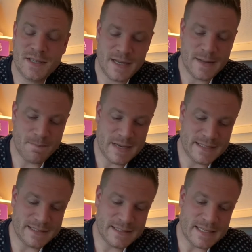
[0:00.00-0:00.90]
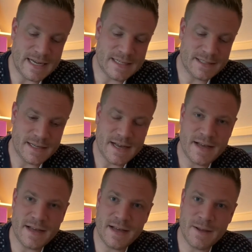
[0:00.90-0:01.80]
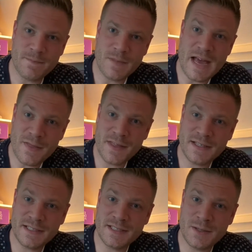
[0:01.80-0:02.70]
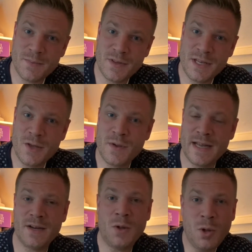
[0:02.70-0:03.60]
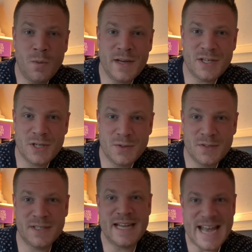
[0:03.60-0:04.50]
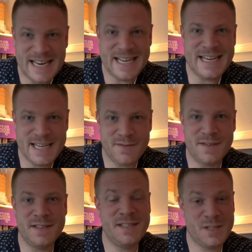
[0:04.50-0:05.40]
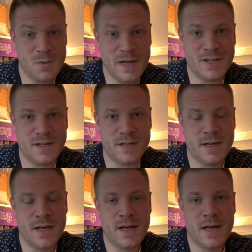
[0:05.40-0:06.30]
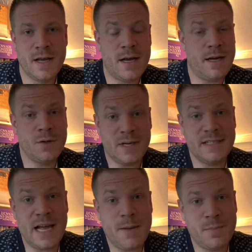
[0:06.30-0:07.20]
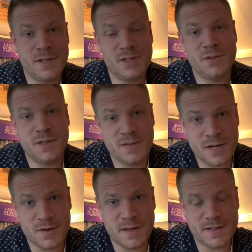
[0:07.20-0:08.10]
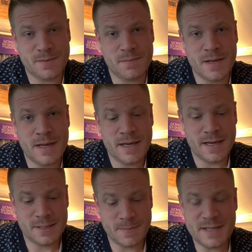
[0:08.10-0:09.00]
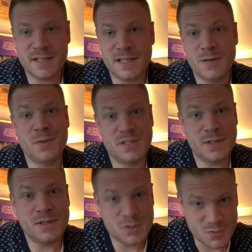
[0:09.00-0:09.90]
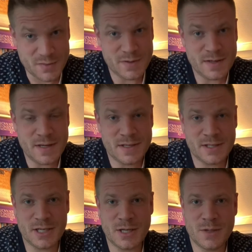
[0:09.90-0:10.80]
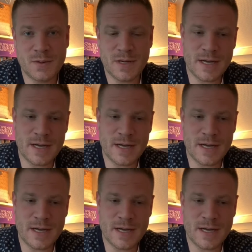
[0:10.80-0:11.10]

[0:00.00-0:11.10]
it means that ethics is something you can always use in any given situation. A good example is utilitarianism. It's basically result-driven, so